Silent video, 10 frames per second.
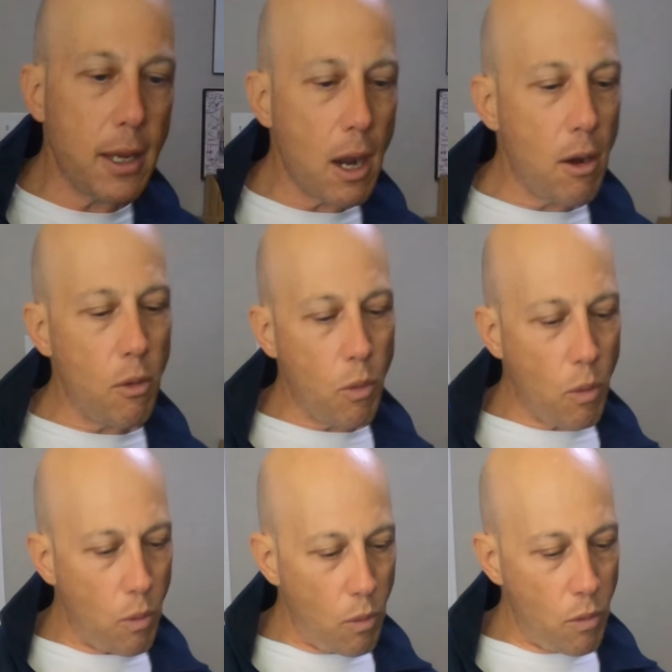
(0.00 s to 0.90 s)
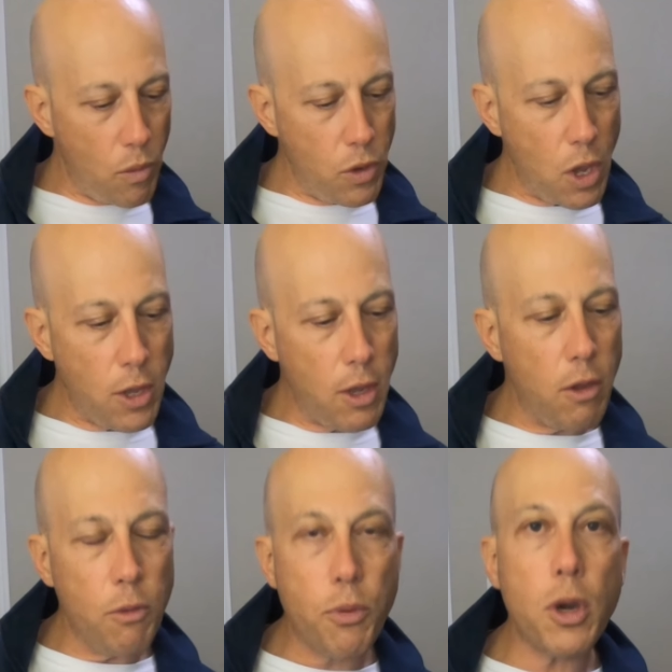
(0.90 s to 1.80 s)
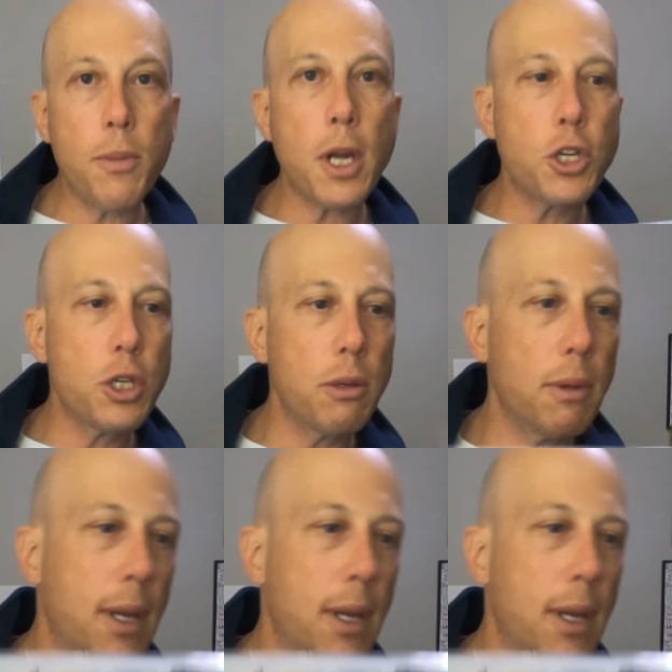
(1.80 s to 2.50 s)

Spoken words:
you know, you pretty much